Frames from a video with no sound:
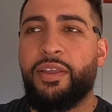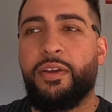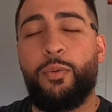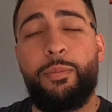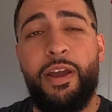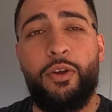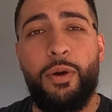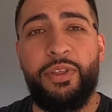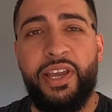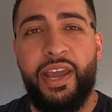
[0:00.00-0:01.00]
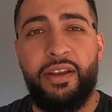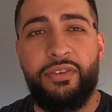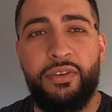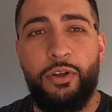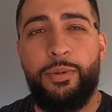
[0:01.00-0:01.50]
and then we might go up the
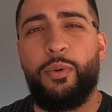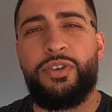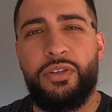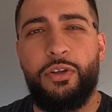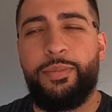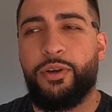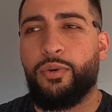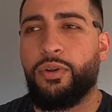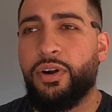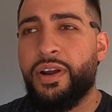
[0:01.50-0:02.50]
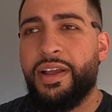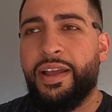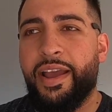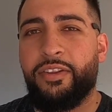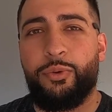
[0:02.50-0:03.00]
canyons a little bit where it's a little bit cooler,
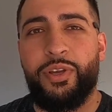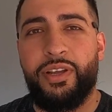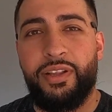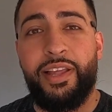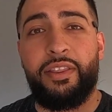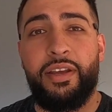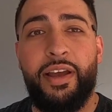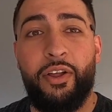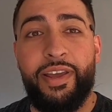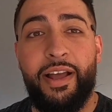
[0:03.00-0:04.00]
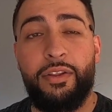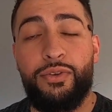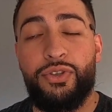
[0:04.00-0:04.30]
and so we can let the Hellcat